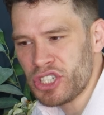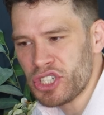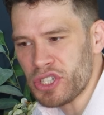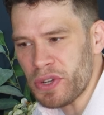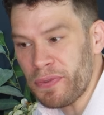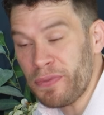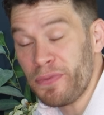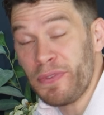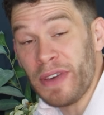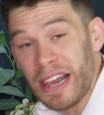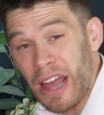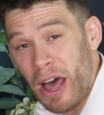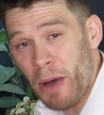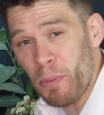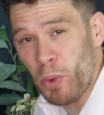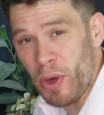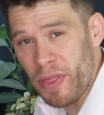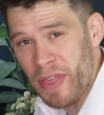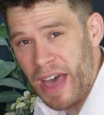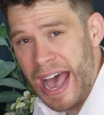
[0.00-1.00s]
to fill
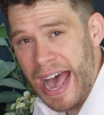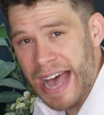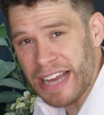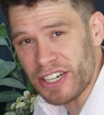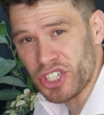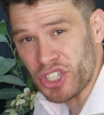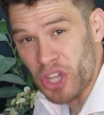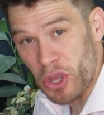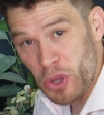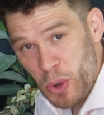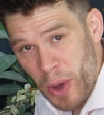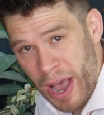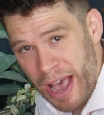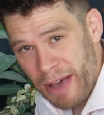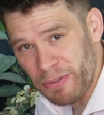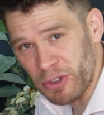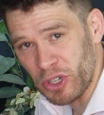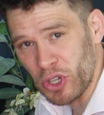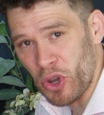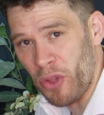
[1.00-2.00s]
up with ash, so you
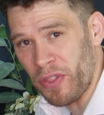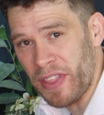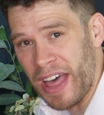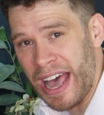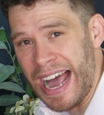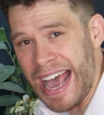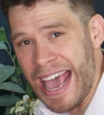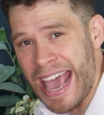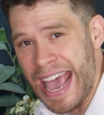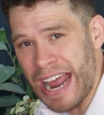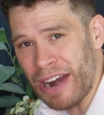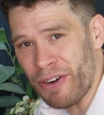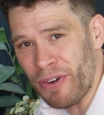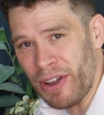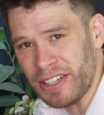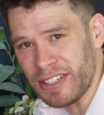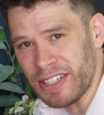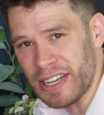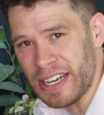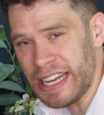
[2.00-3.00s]
haven't got that air
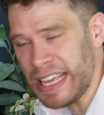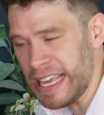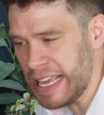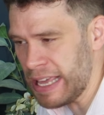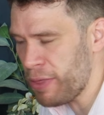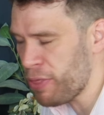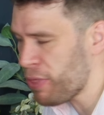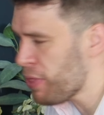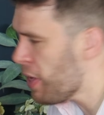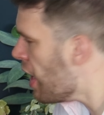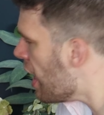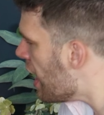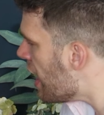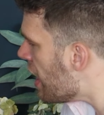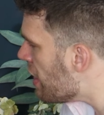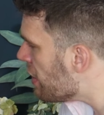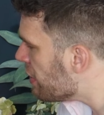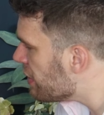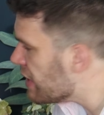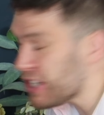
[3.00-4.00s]
underneath,
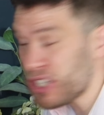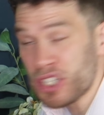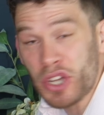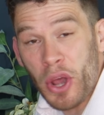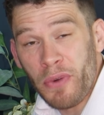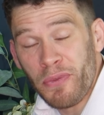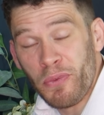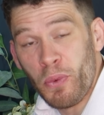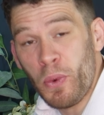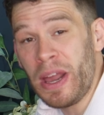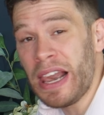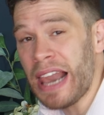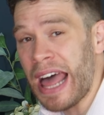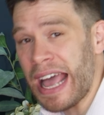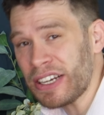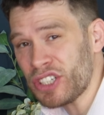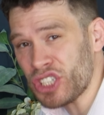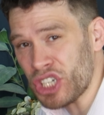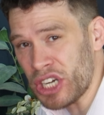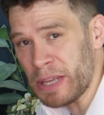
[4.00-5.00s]
this stove will
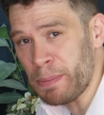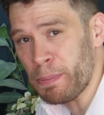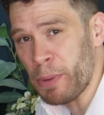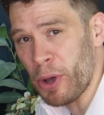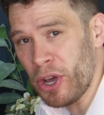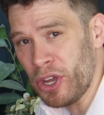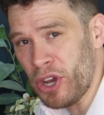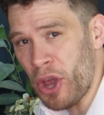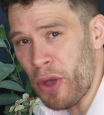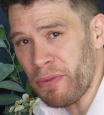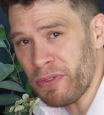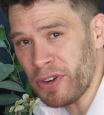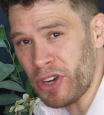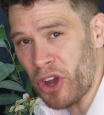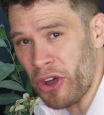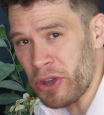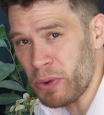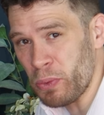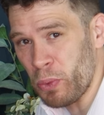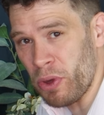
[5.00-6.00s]
actually burn
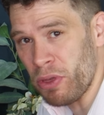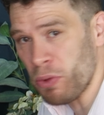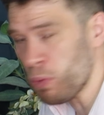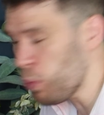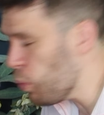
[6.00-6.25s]
overnight with